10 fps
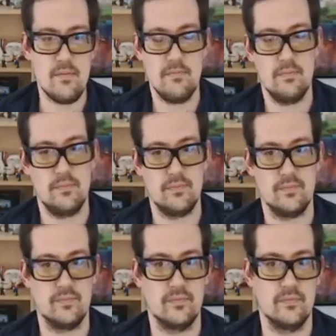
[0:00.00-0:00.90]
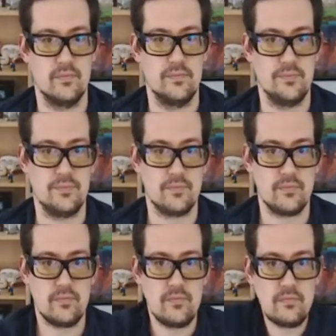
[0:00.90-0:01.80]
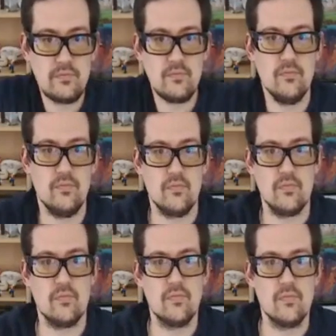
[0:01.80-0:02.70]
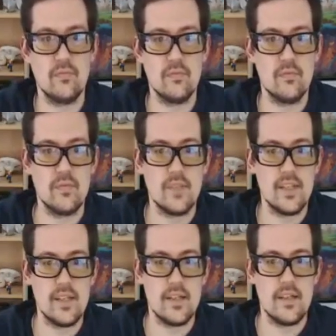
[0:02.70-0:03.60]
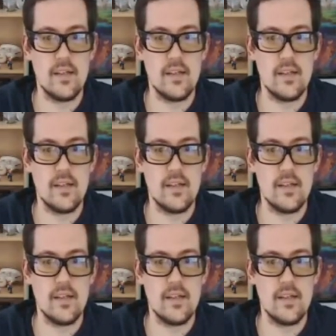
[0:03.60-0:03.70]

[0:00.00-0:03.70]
(silence)